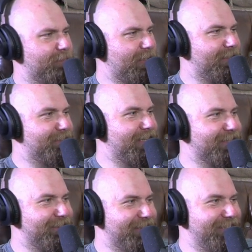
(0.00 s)
Right,
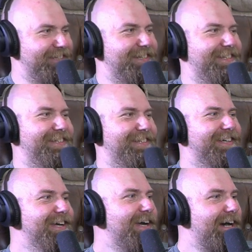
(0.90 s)
exactly.
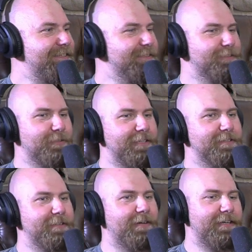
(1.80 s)
I think it's
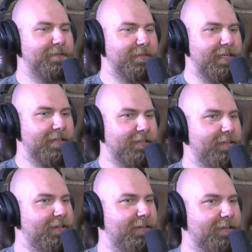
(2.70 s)
crazy though. I know a lot
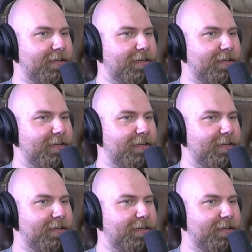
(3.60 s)
of